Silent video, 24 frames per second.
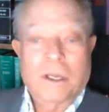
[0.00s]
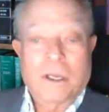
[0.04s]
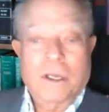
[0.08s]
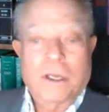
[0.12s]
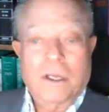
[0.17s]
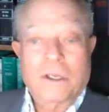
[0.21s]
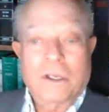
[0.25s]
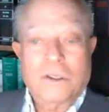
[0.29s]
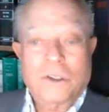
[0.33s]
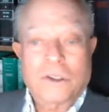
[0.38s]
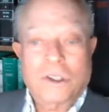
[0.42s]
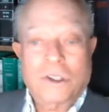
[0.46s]

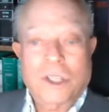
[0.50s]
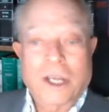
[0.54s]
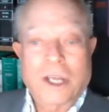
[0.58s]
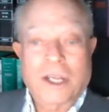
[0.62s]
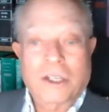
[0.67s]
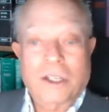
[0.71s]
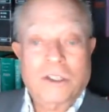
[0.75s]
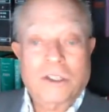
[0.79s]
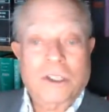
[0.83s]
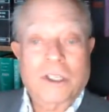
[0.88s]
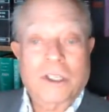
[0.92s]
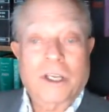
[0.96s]
is
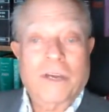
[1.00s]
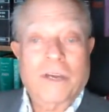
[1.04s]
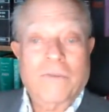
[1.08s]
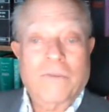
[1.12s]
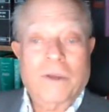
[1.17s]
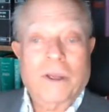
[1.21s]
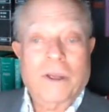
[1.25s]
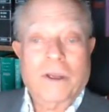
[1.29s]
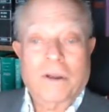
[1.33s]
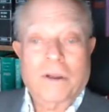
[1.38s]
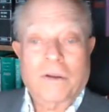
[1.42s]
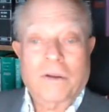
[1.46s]

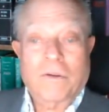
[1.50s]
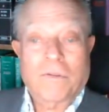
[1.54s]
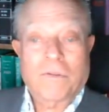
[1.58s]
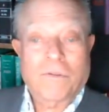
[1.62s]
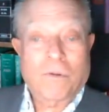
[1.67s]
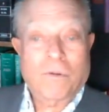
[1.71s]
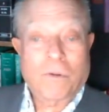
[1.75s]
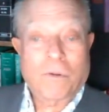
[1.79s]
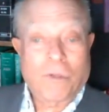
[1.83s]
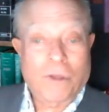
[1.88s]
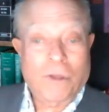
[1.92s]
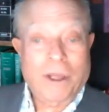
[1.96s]
Thanksgiving
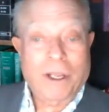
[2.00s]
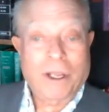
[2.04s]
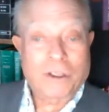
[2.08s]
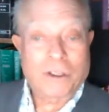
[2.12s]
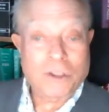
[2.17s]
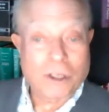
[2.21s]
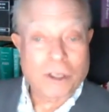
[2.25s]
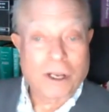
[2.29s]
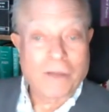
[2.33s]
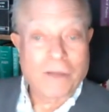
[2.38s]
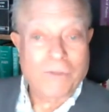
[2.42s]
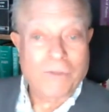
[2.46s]
for
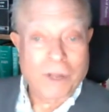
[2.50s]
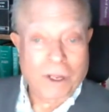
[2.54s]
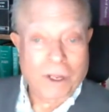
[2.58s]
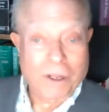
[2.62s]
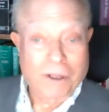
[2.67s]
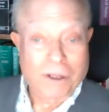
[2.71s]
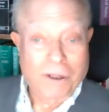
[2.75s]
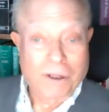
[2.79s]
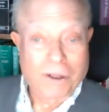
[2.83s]
Thanksgiving,